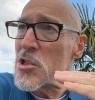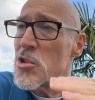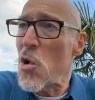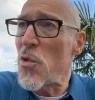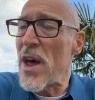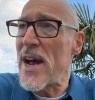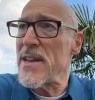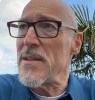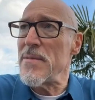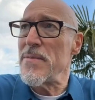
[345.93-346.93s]
So
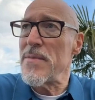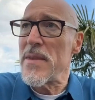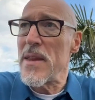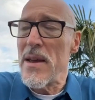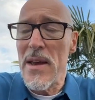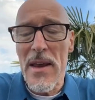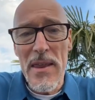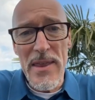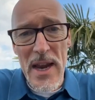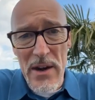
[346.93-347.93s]
that
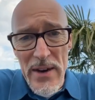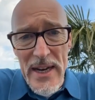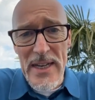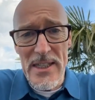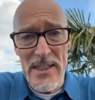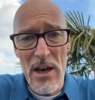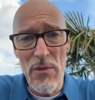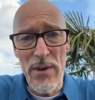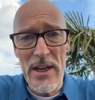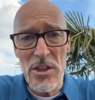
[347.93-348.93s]
there is
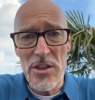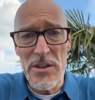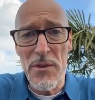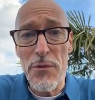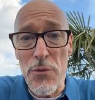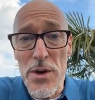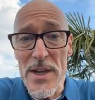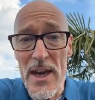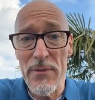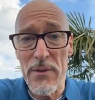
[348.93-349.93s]
salvation, the
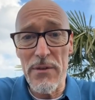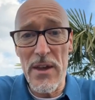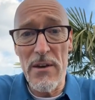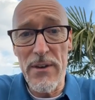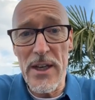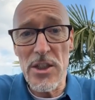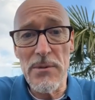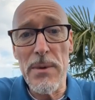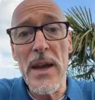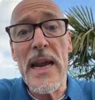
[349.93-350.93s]
free gift of
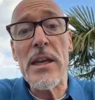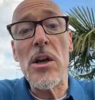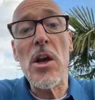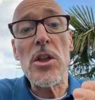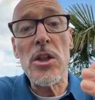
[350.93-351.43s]
salvation, but it